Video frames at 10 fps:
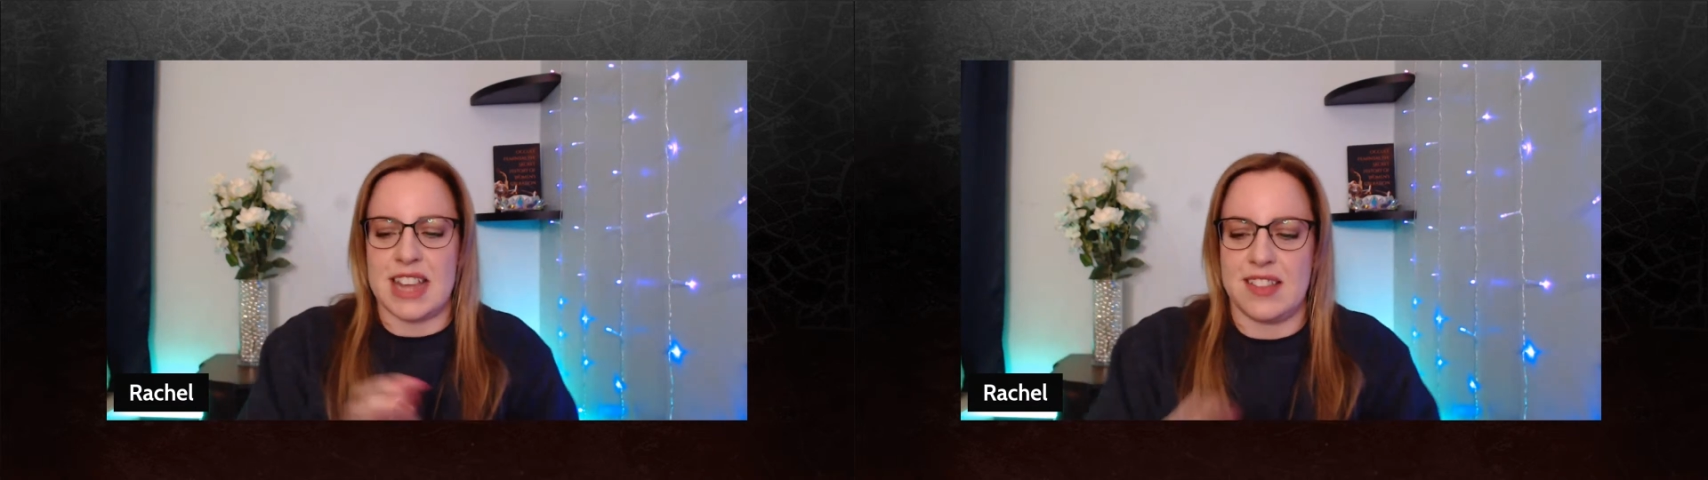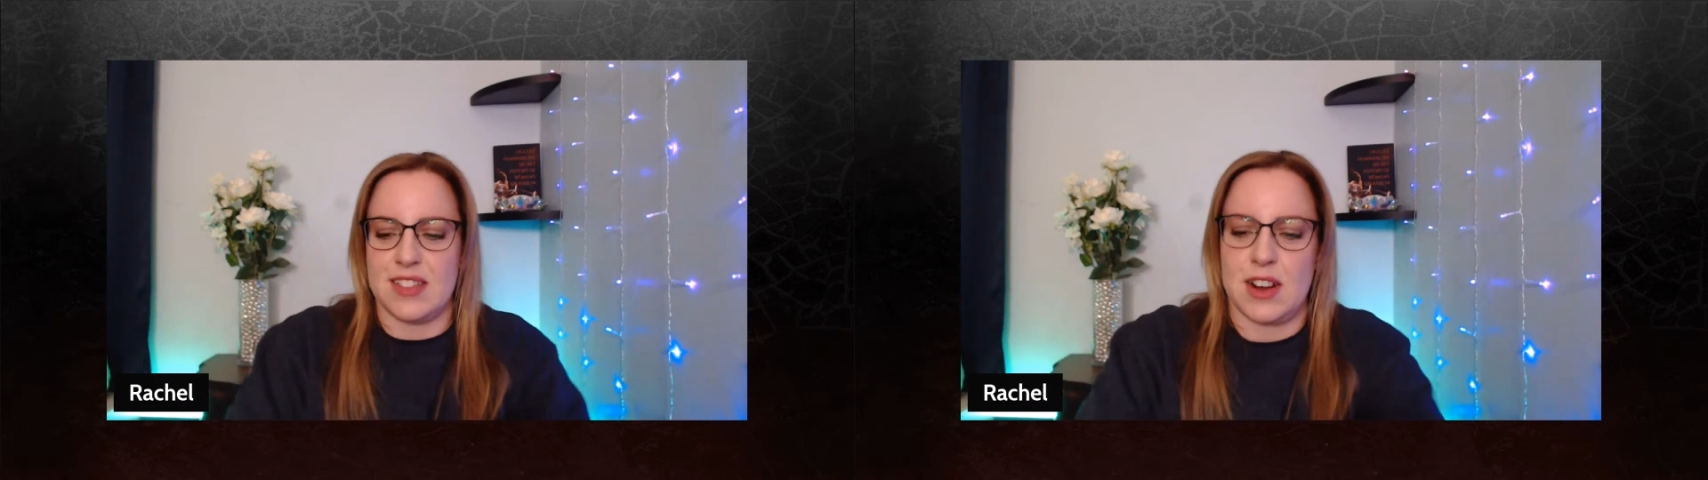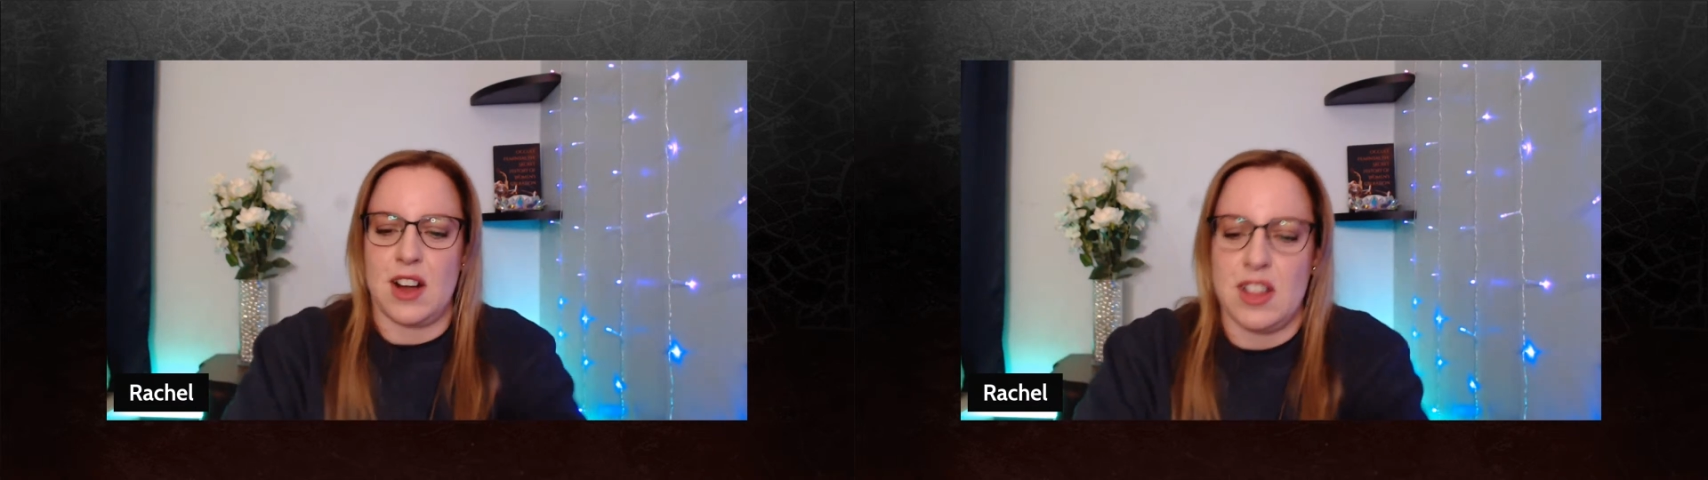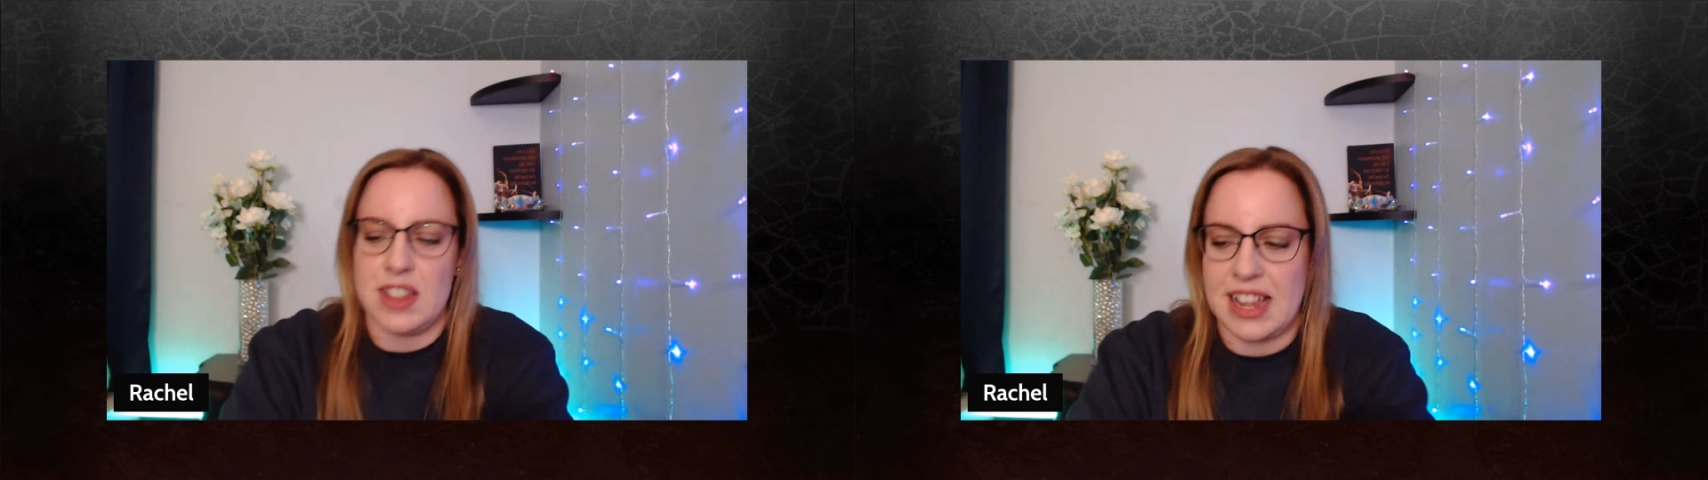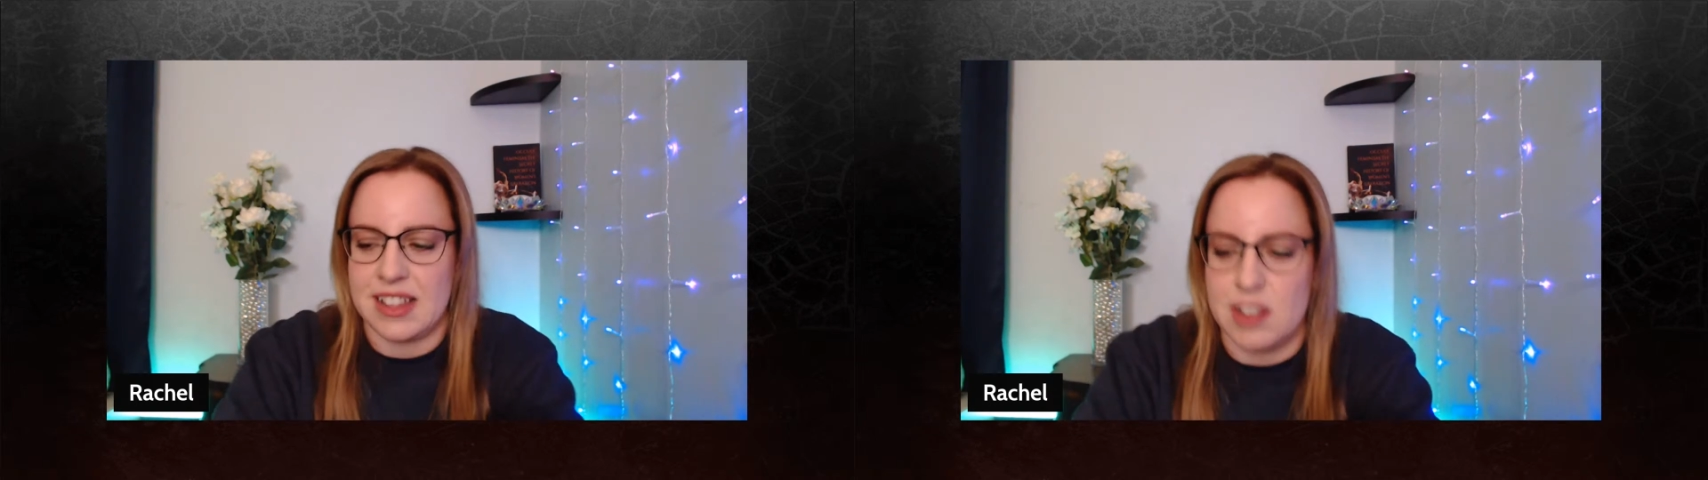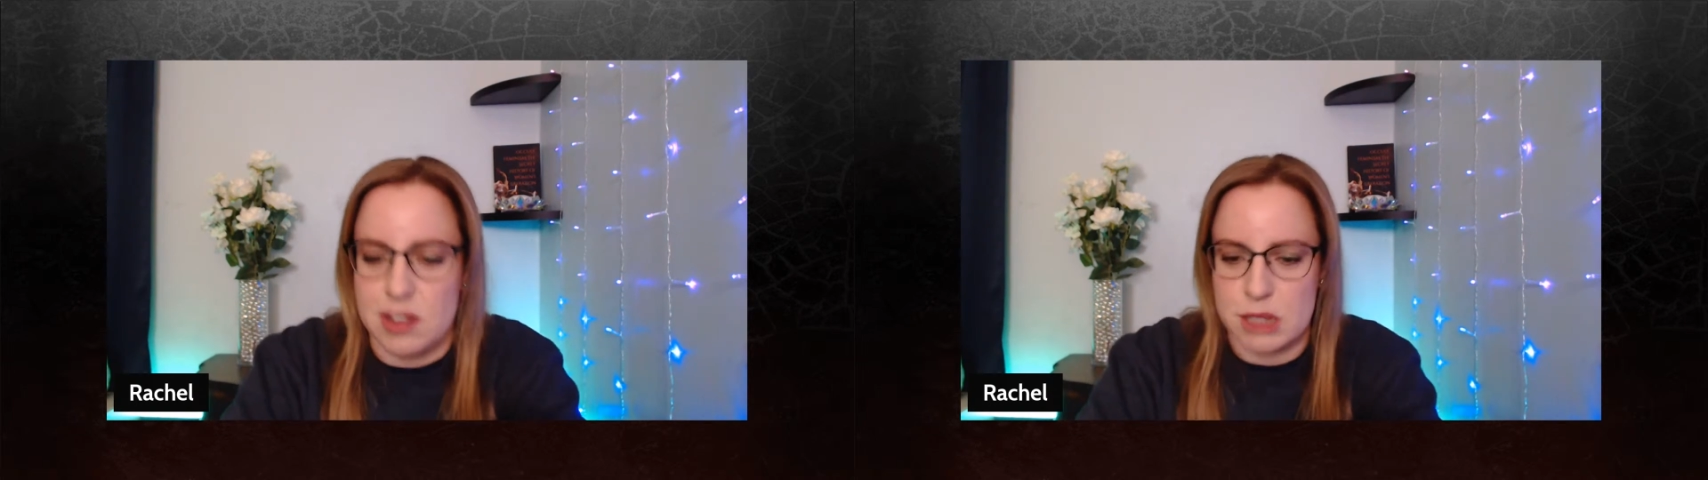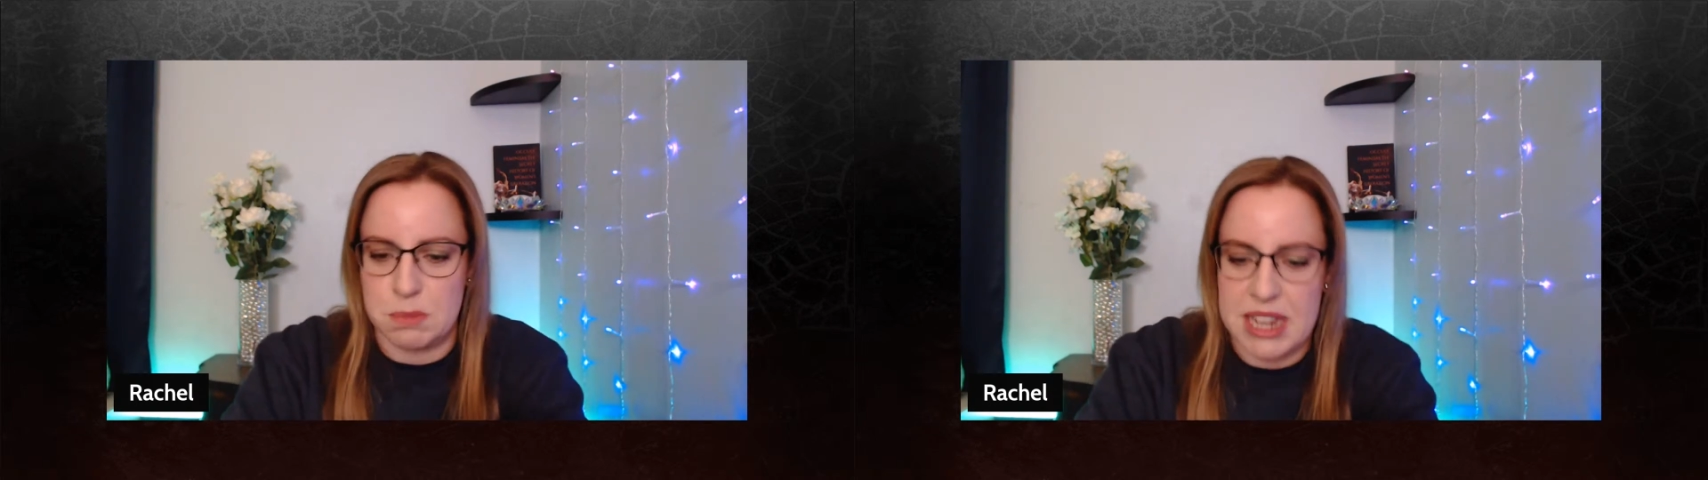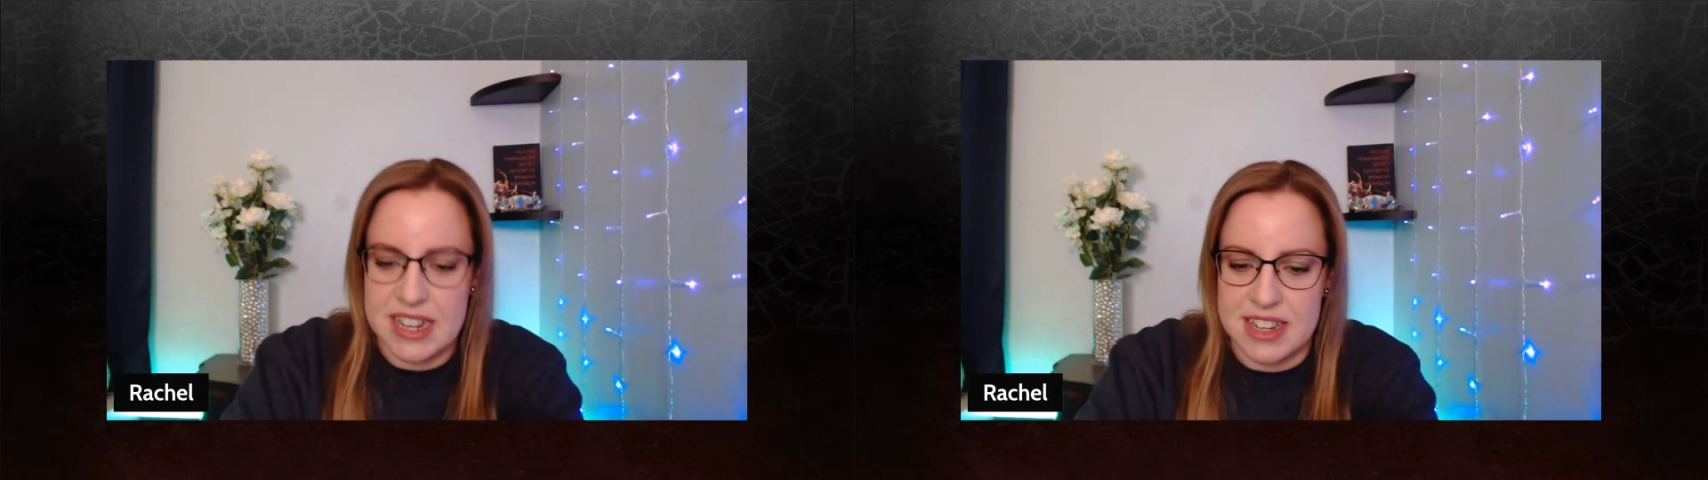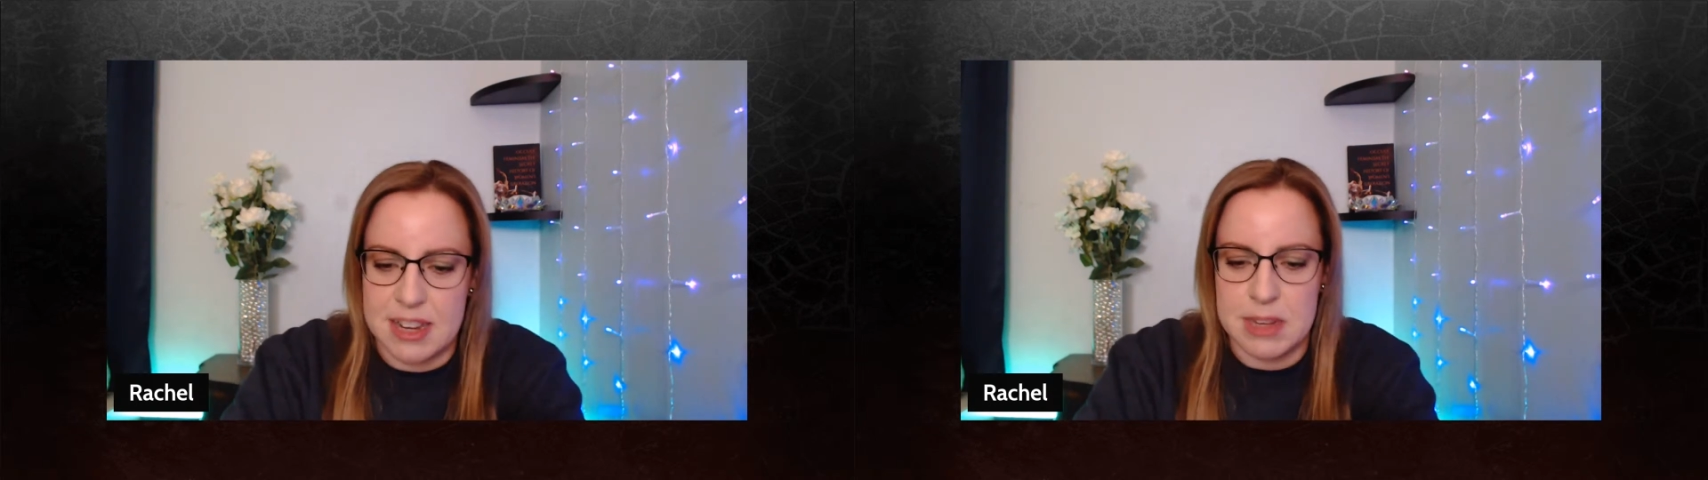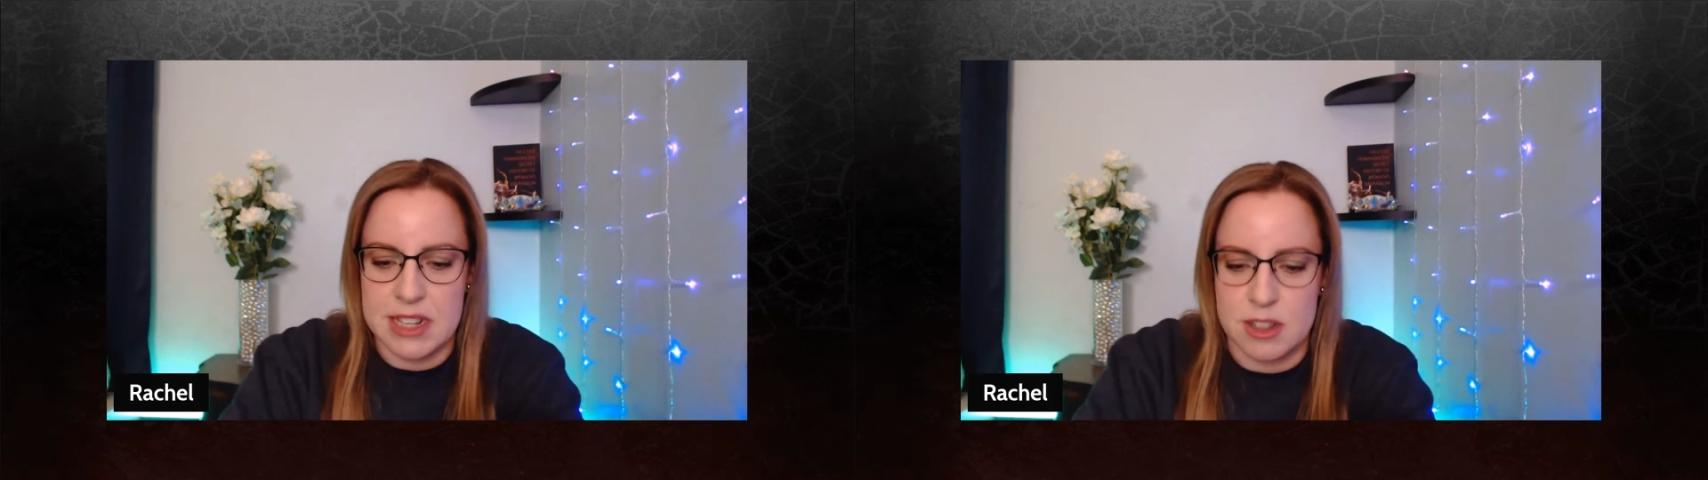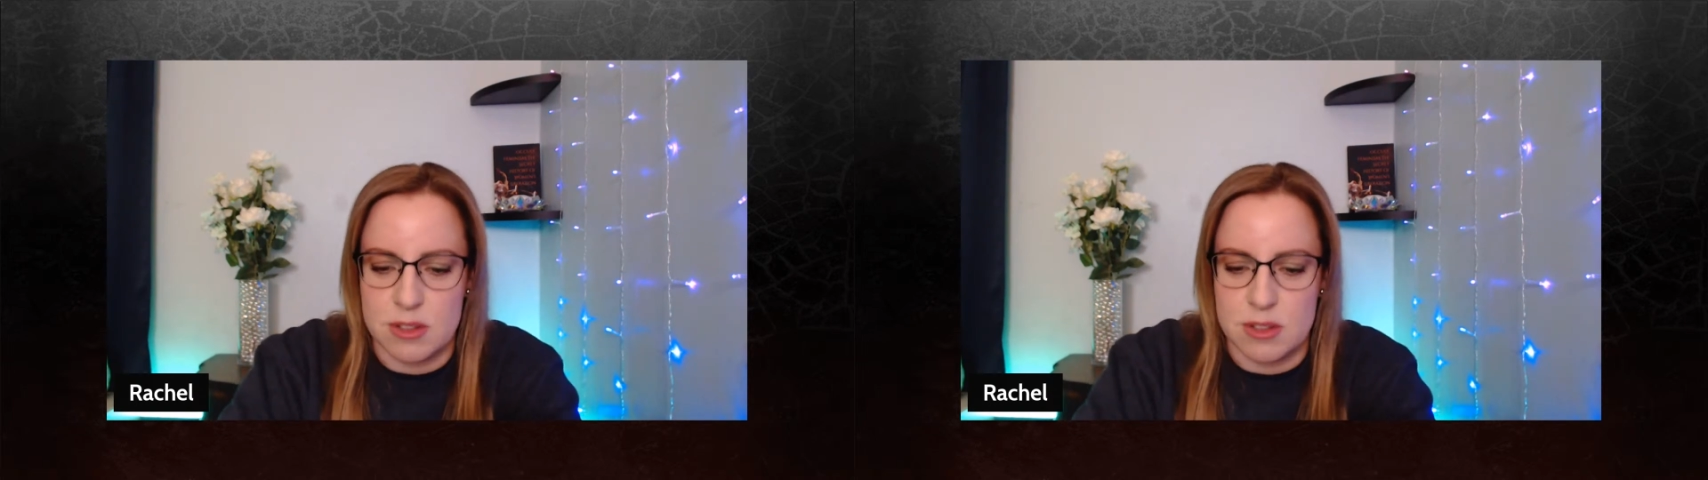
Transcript: and they're all like little speed demons